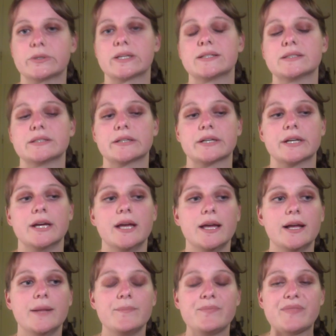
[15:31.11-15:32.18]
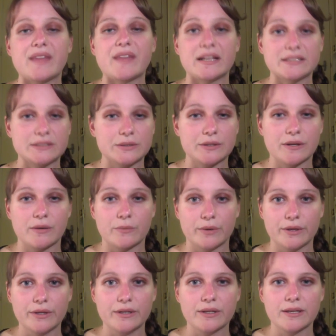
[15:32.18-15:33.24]
So that's not going to
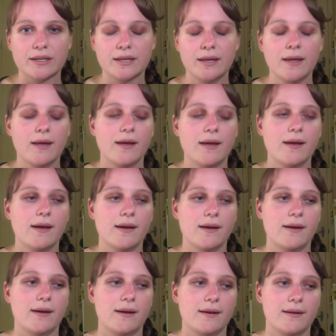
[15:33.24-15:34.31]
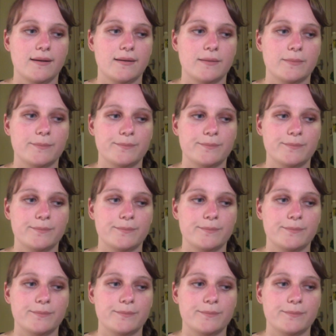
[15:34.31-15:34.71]
work. And